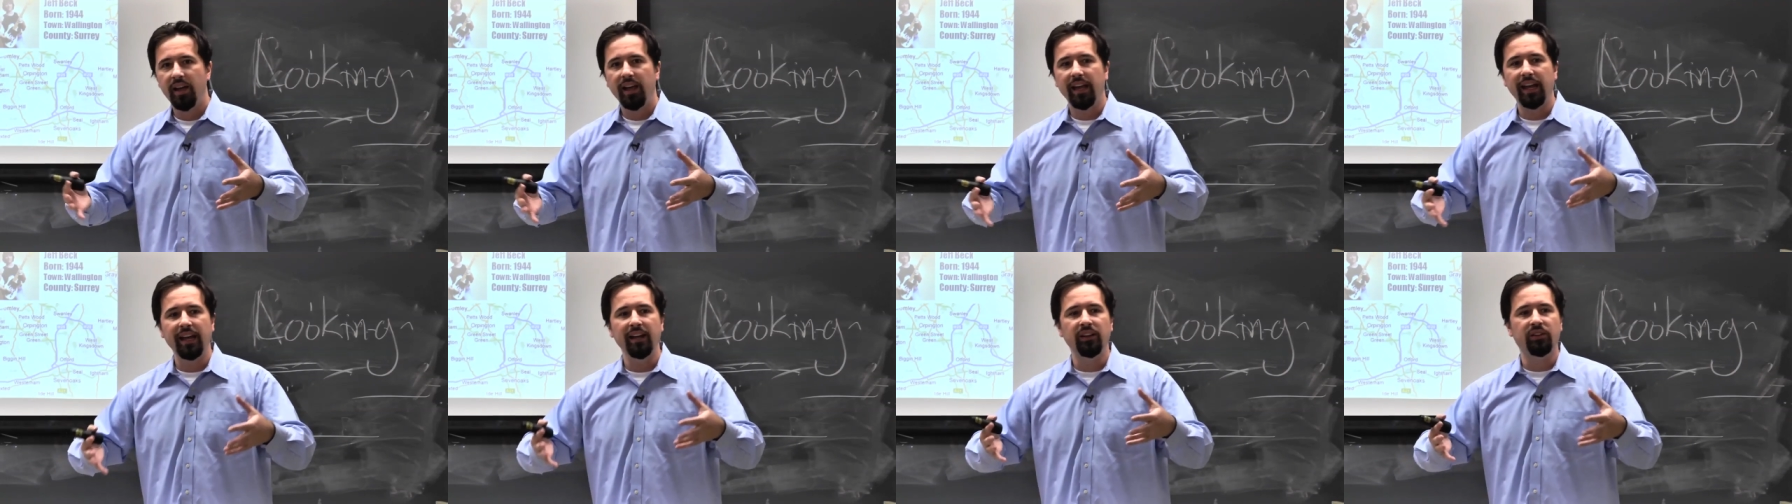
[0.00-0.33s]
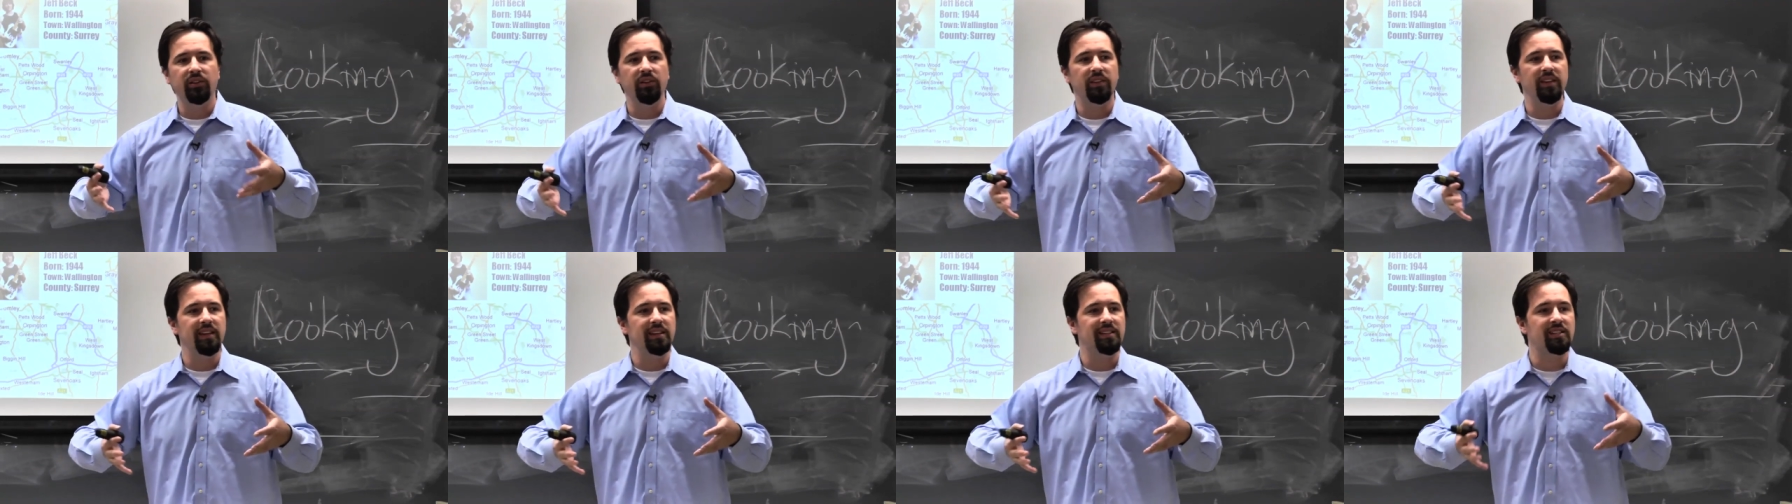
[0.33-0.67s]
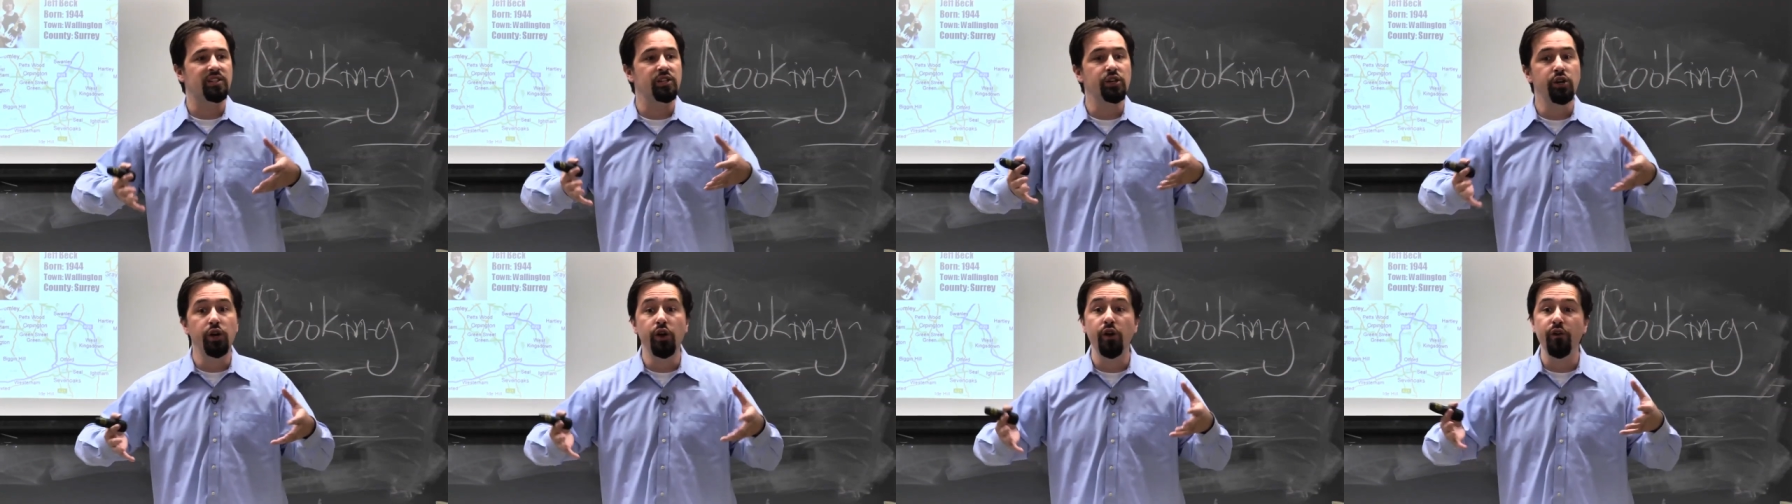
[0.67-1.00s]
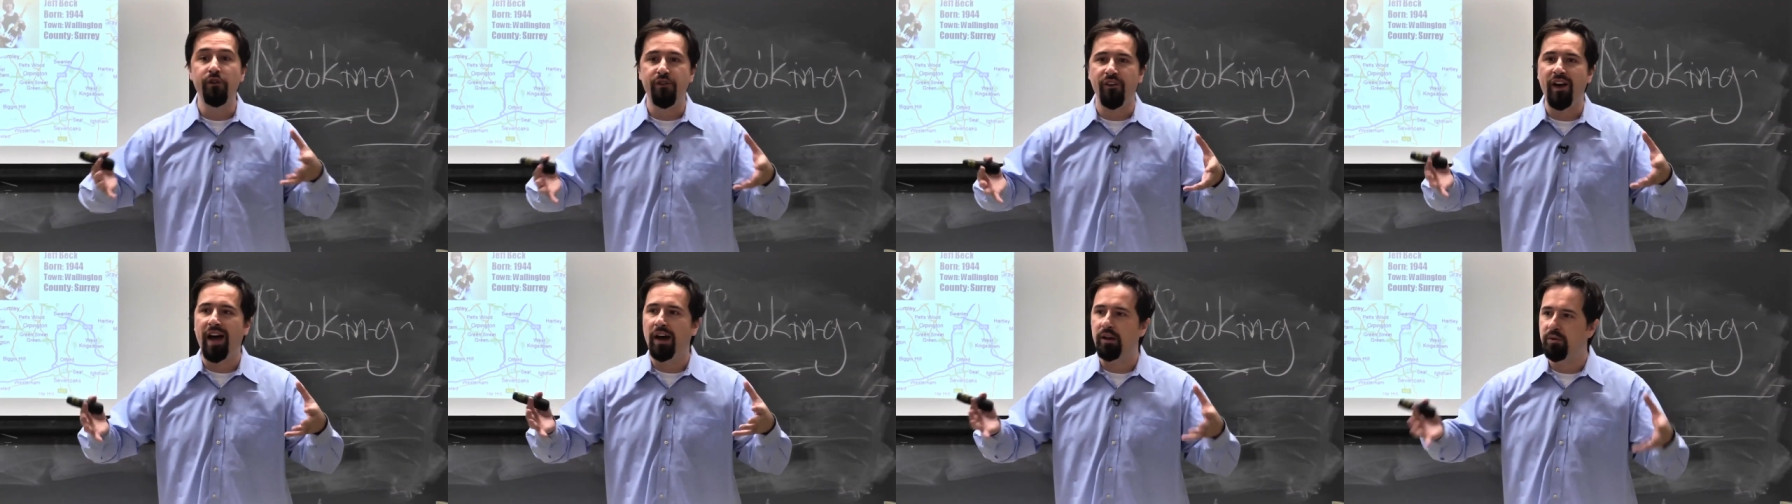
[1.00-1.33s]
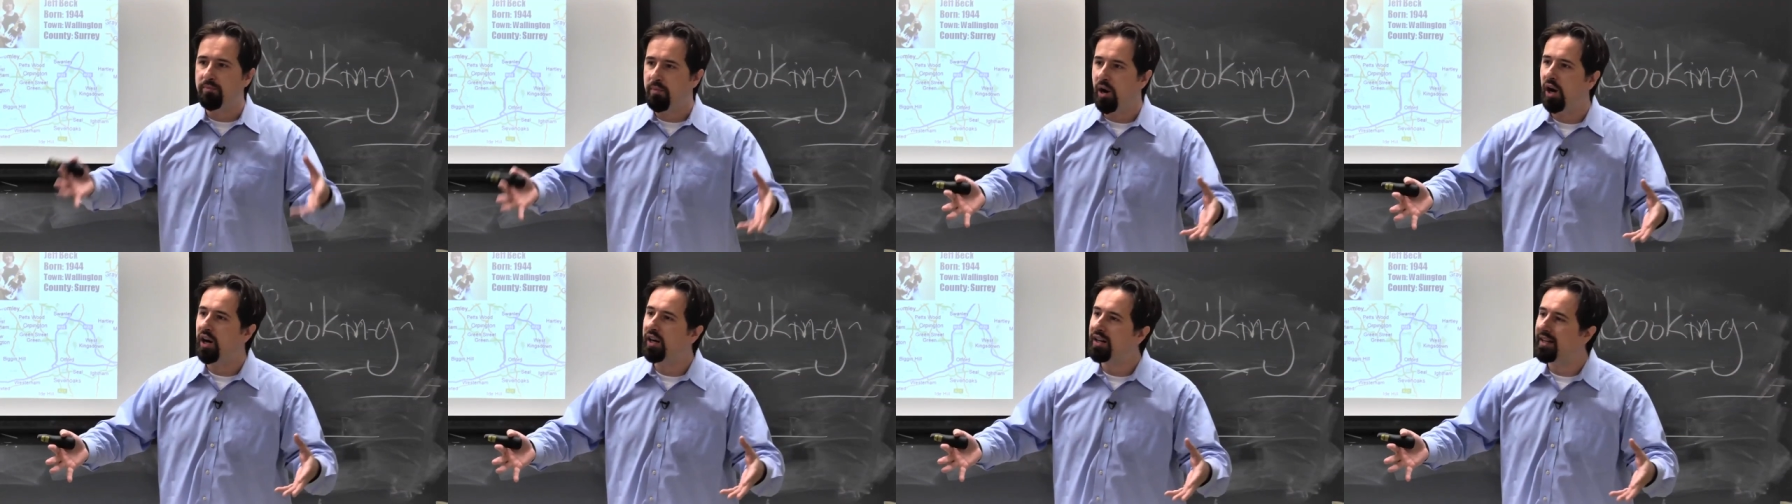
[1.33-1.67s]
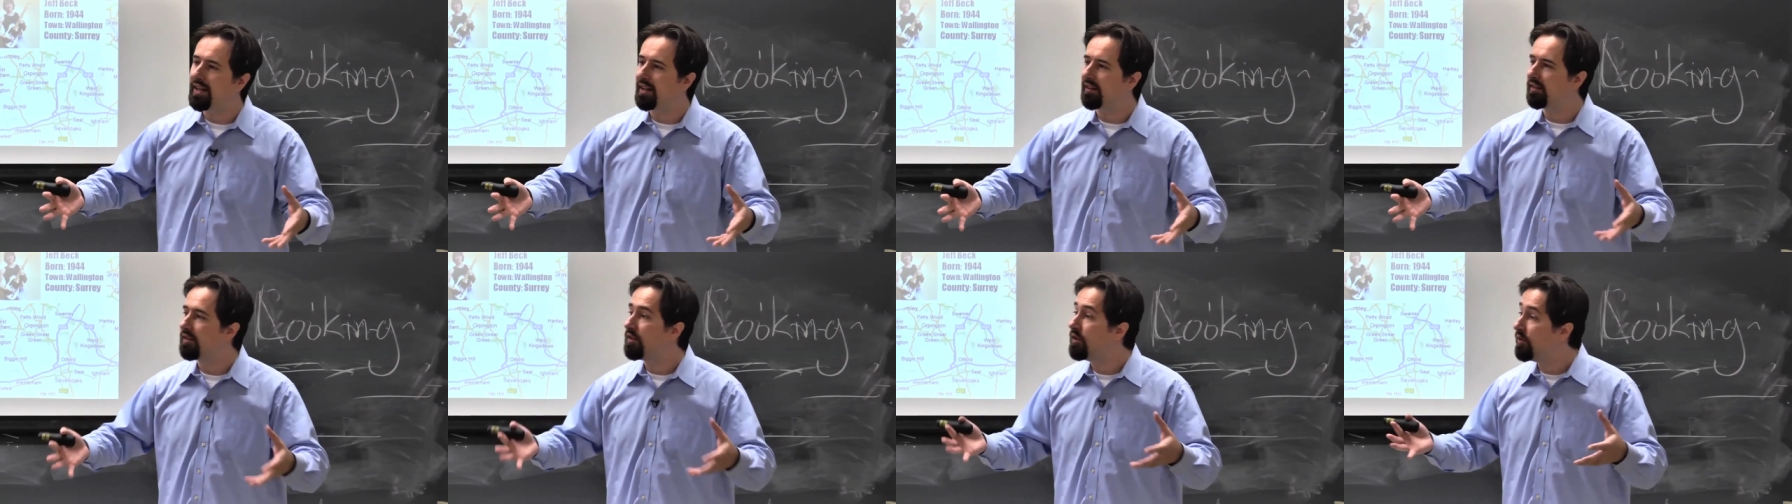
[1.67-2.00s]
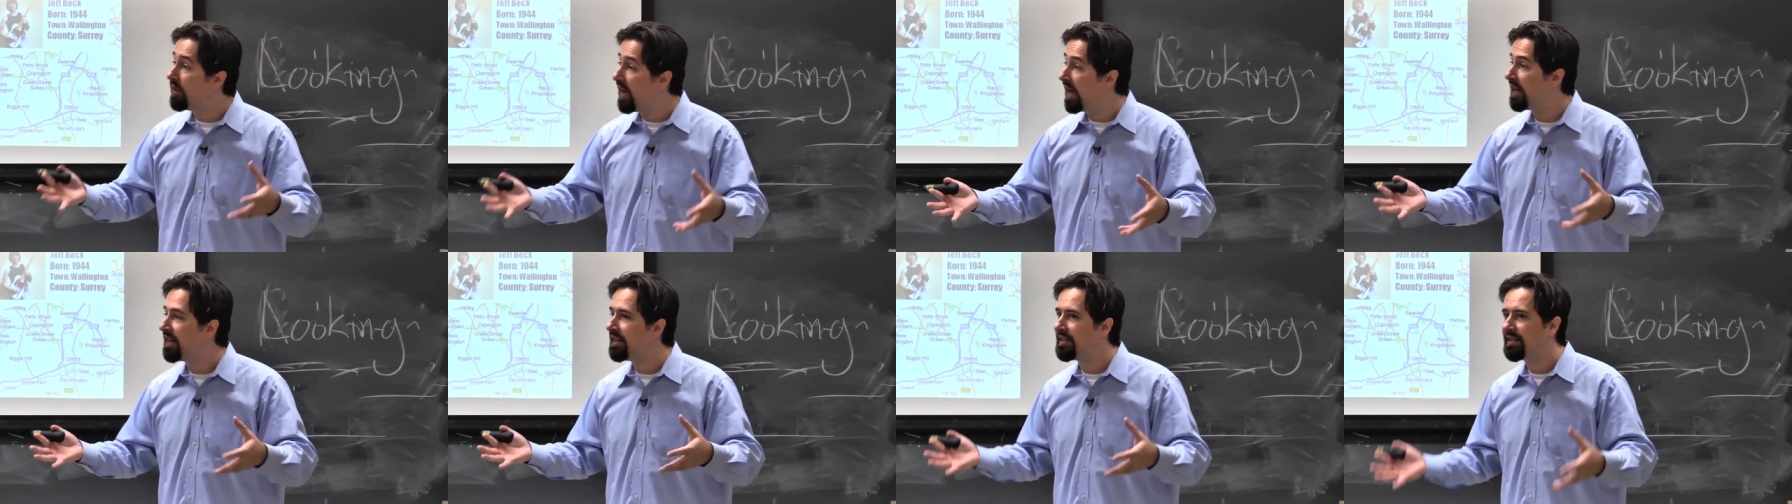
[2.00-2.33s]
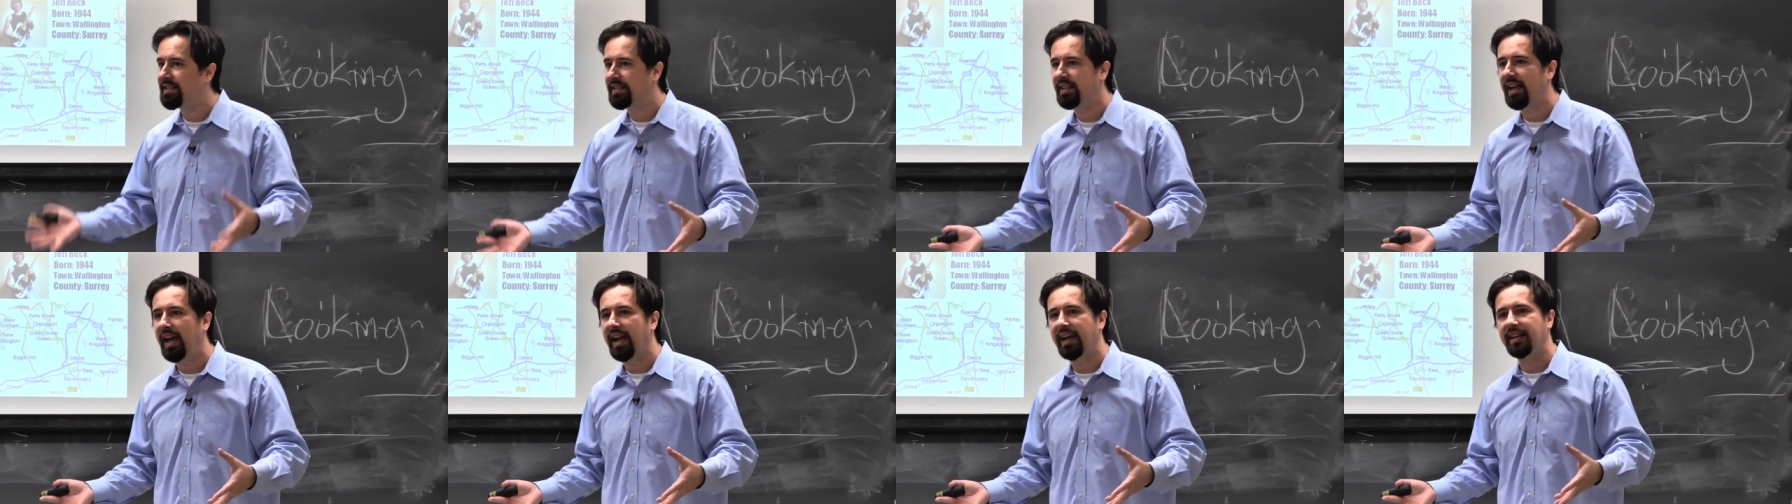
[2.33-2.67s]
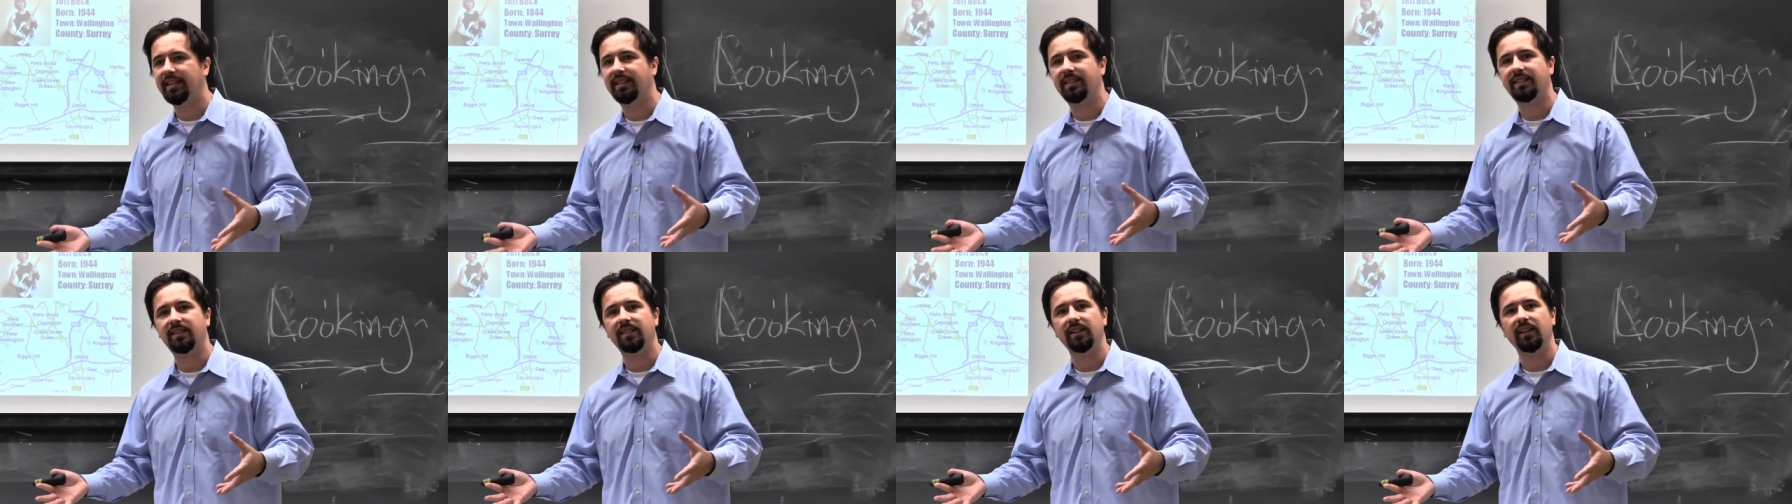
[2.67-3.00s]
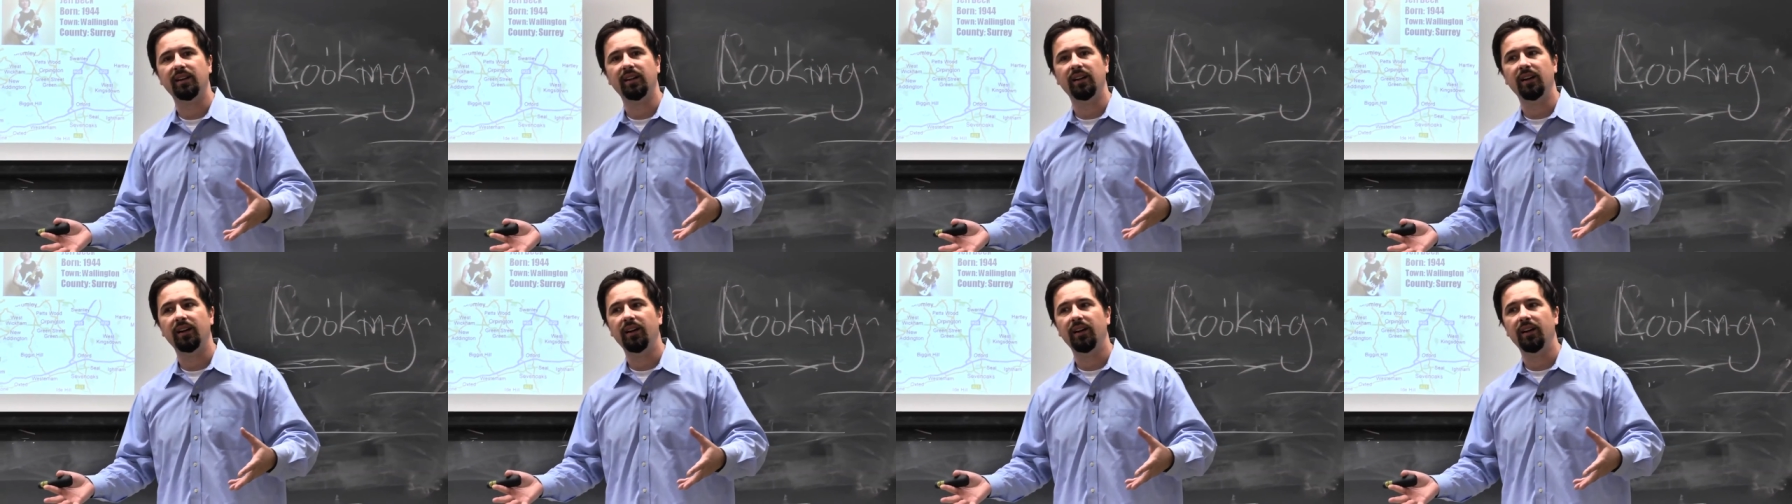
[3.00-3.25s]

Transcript: into this newfound market, United States.